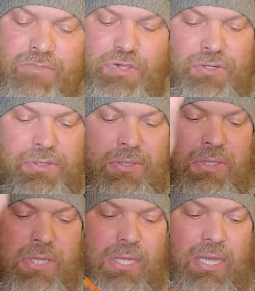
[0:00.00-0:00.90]

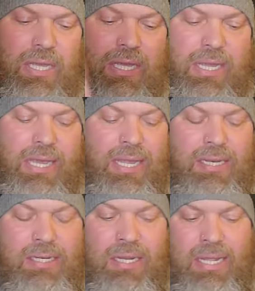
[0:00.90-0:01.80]
journal uh,
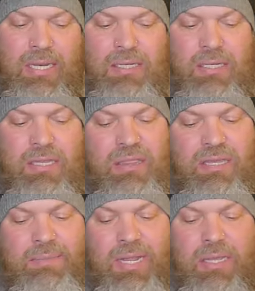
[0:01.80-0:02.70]
on, on the
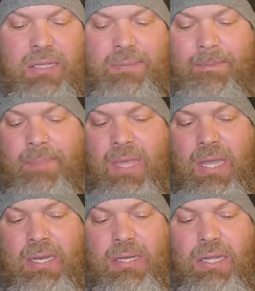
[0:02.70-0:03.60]
thumbnail
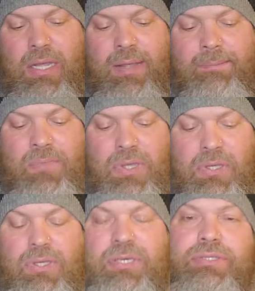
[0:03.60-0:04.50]
on um,
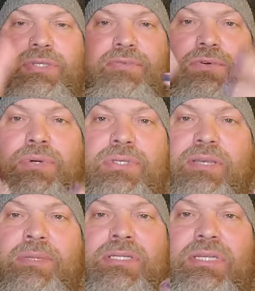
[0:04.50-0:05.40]
because of
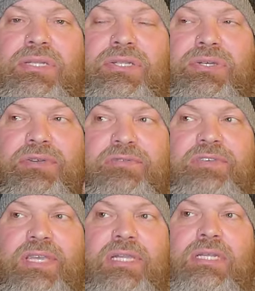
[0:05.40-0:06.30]
course I'm addicted to her
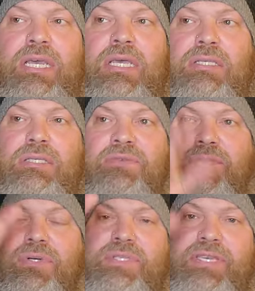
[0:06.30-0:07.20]
feed. So
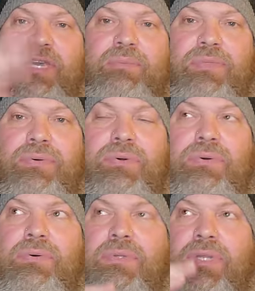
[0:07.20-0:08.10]
of course it came
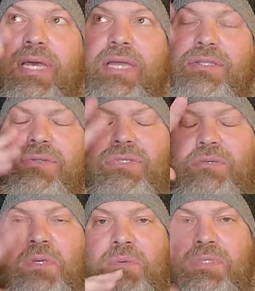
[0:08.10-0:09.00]
through on
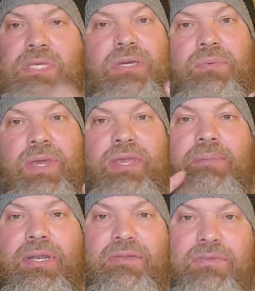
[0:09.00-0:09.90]
YouTube. It was like a
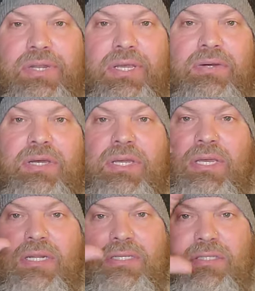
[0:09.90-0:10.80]
recommended video.
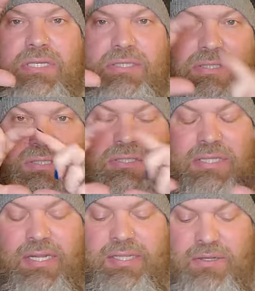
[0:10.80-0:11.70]
And I saw just this
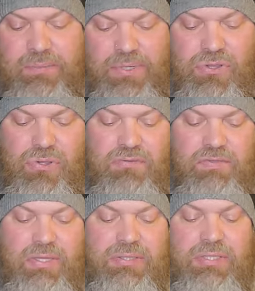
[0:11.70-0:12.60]
tiny little picture
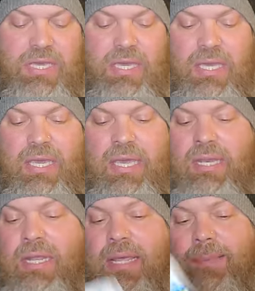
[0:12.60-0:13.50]
of this.
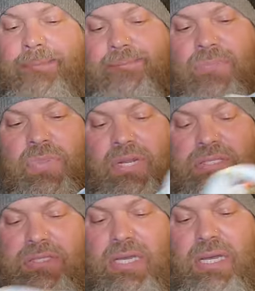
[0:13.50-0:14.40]
And um, what I
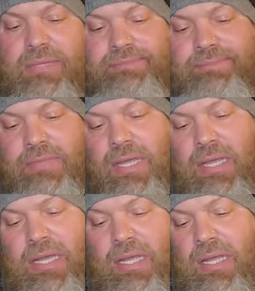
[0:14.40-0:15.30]
saw,
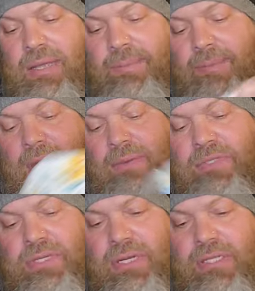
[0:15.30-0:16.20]
uh, I
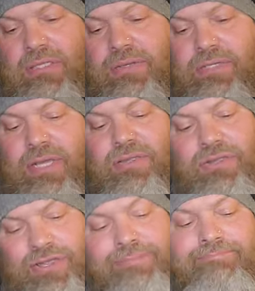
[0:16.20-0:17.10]
was already so
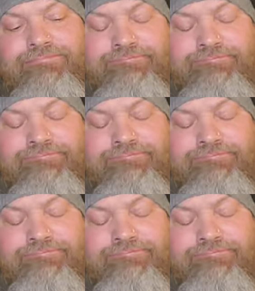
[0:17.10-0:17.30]
touched.